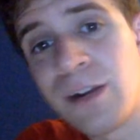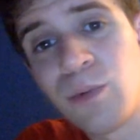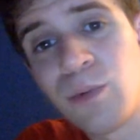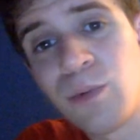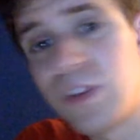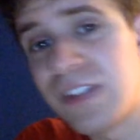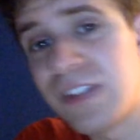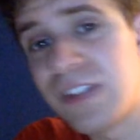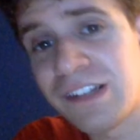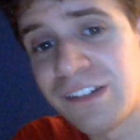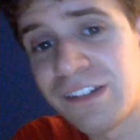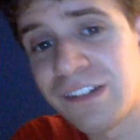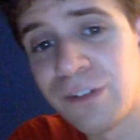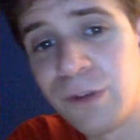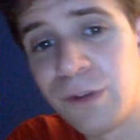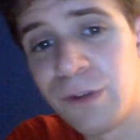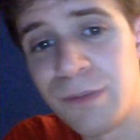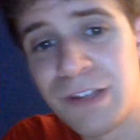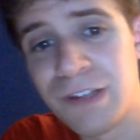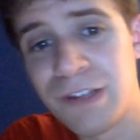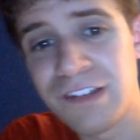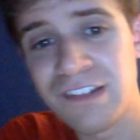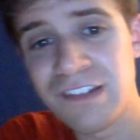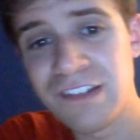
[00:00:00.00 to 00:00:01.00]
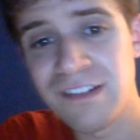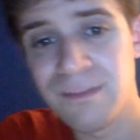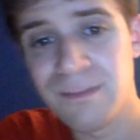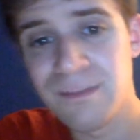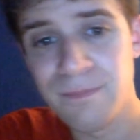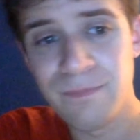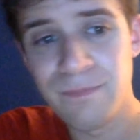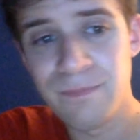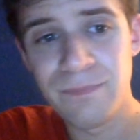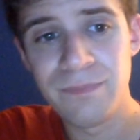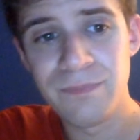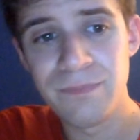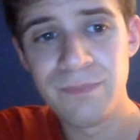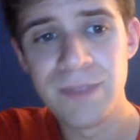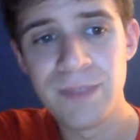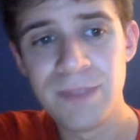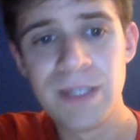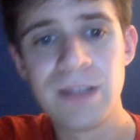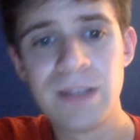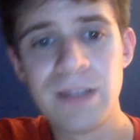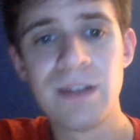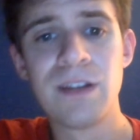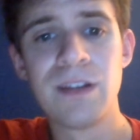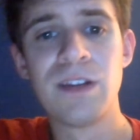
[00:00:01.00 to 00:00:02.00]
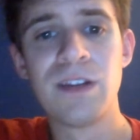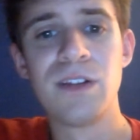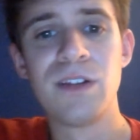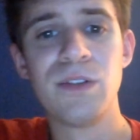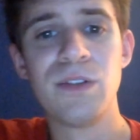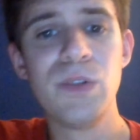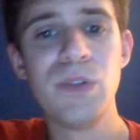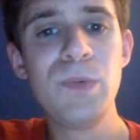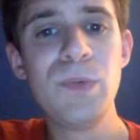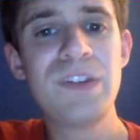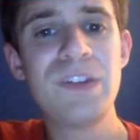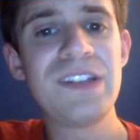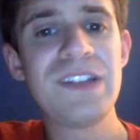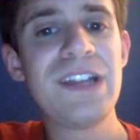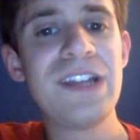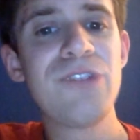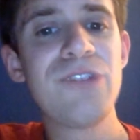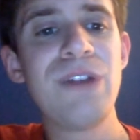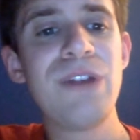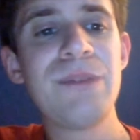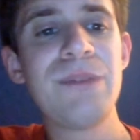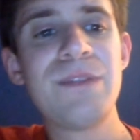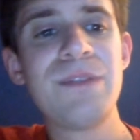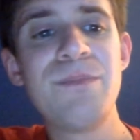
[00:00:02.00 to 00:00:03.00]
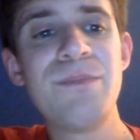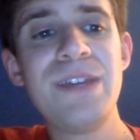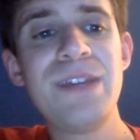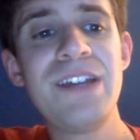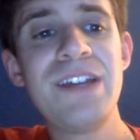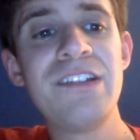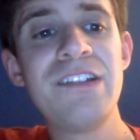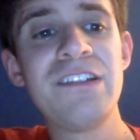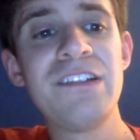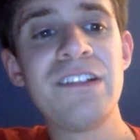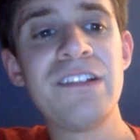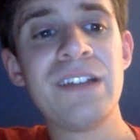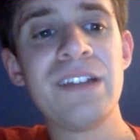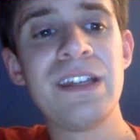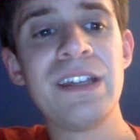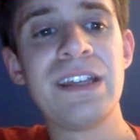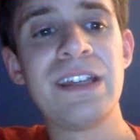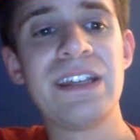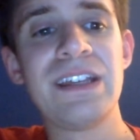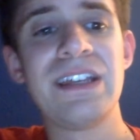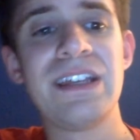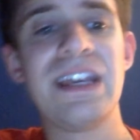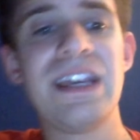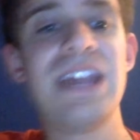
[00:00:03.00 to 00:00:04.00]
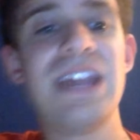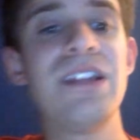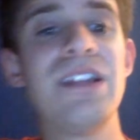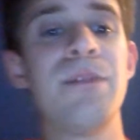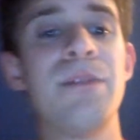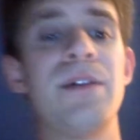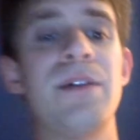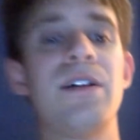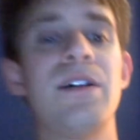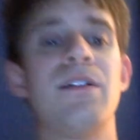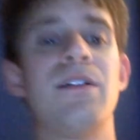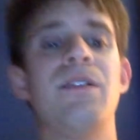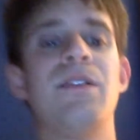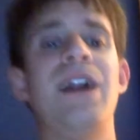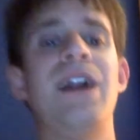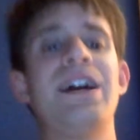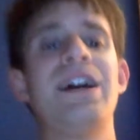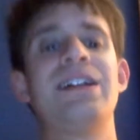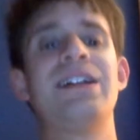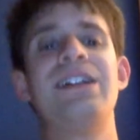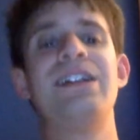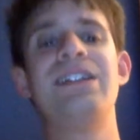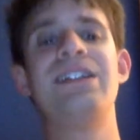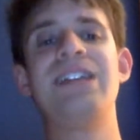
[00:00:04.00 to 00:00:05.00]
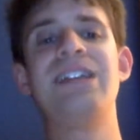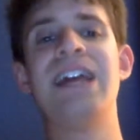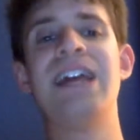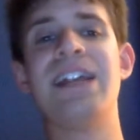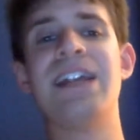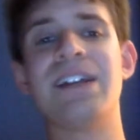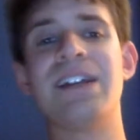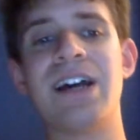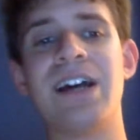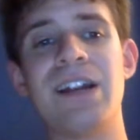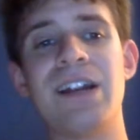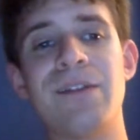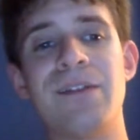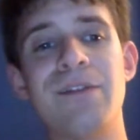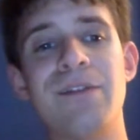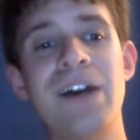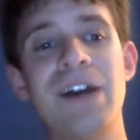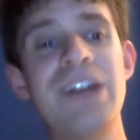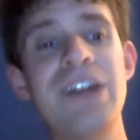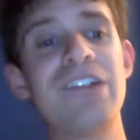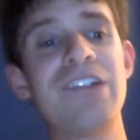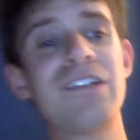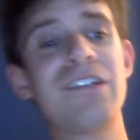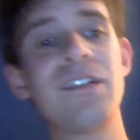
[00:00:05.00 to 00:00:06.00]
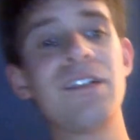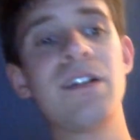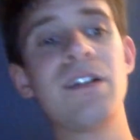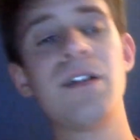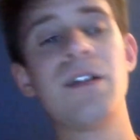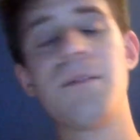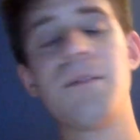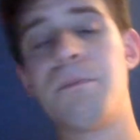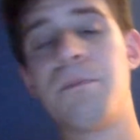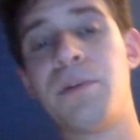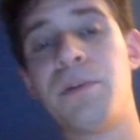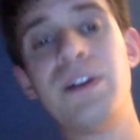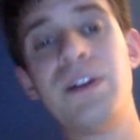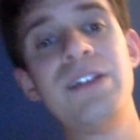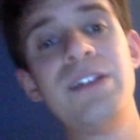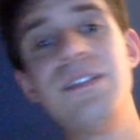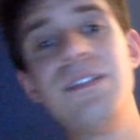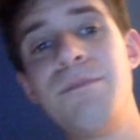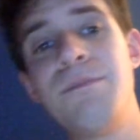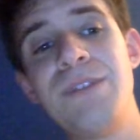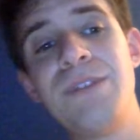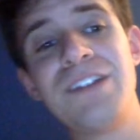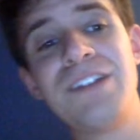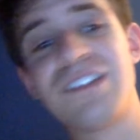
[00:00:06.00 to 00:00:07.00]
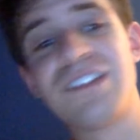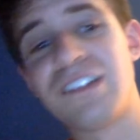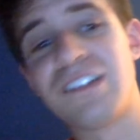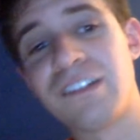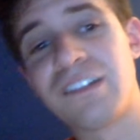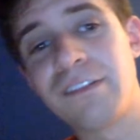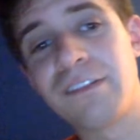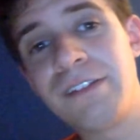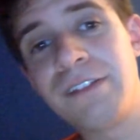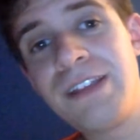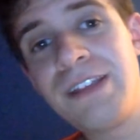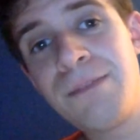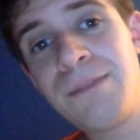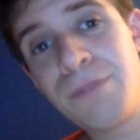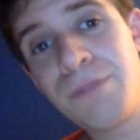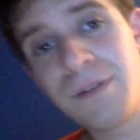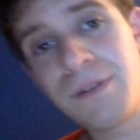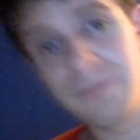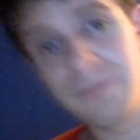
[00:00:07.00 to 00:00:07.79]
with Dexter Lumis. Lumis then grabbed the Miz, ended up locking in the Anaconda Vice, putting the Miz to sleep,